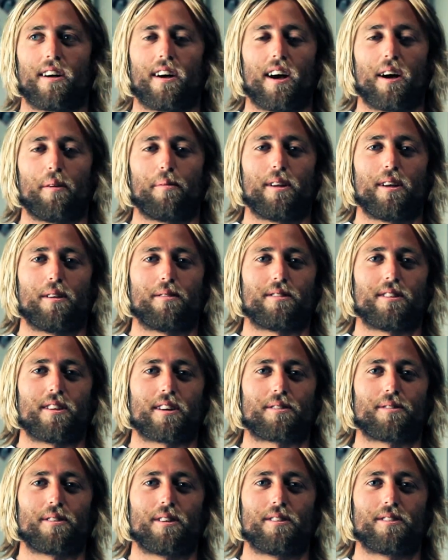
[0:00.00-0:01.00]
Hi, my name is
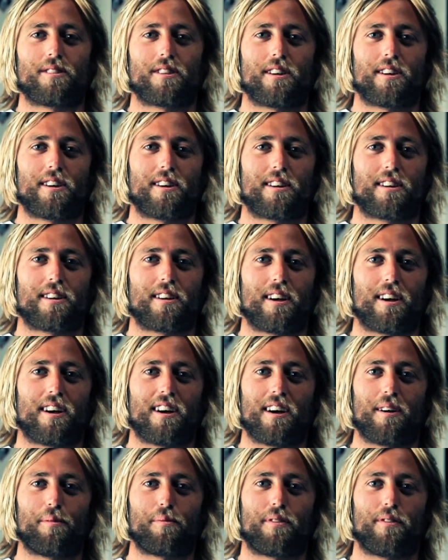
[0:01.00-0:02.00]
Nick Rozsa.
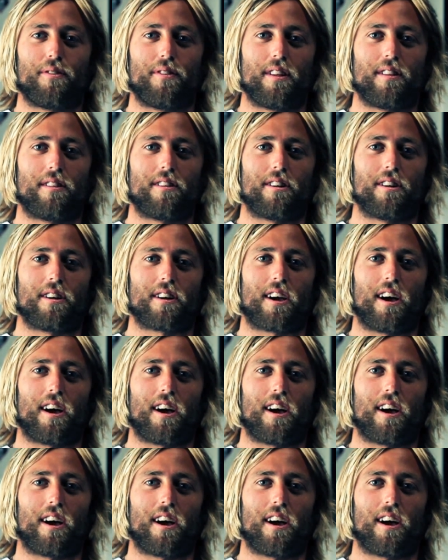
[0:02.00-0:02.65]
I'm from Ventura,